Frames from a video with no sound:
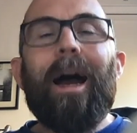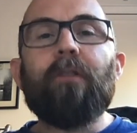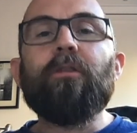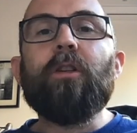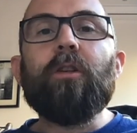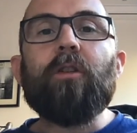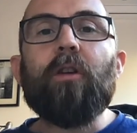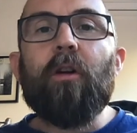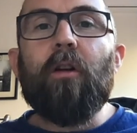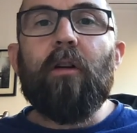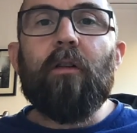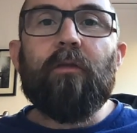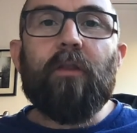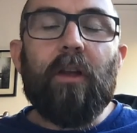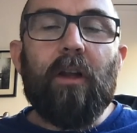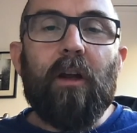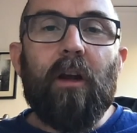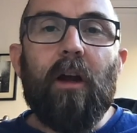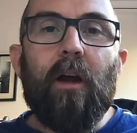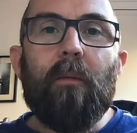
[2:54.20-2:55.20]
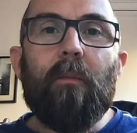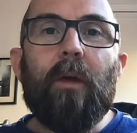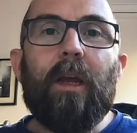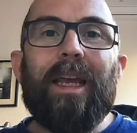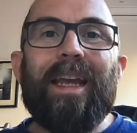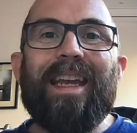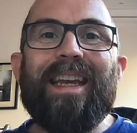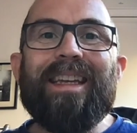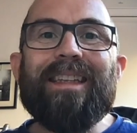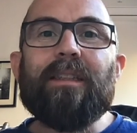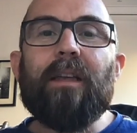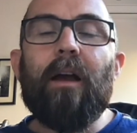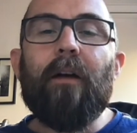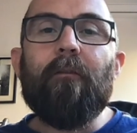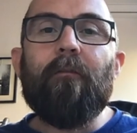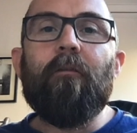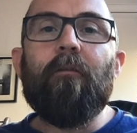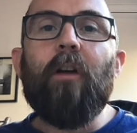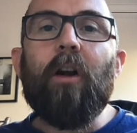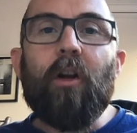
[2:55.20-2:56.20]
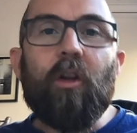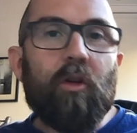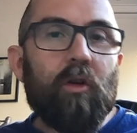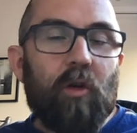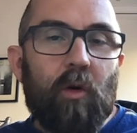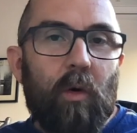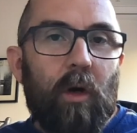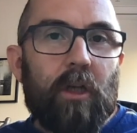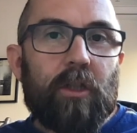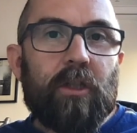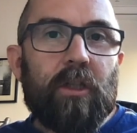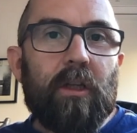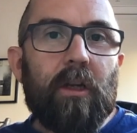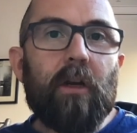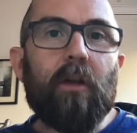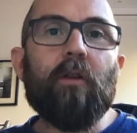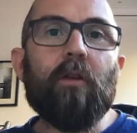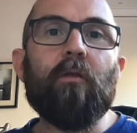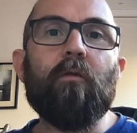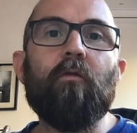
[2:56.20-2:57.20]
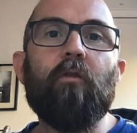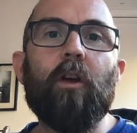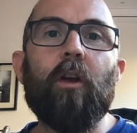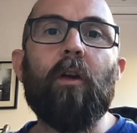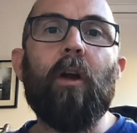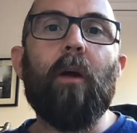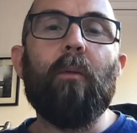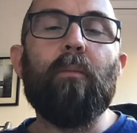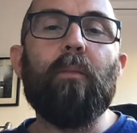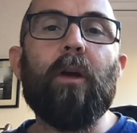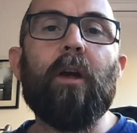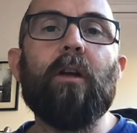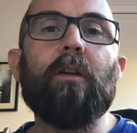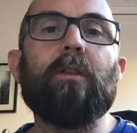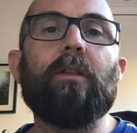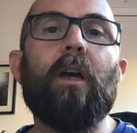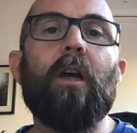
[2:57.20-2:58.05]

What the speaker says: do you turn off the alarm is a very good question that I couldn't figure out because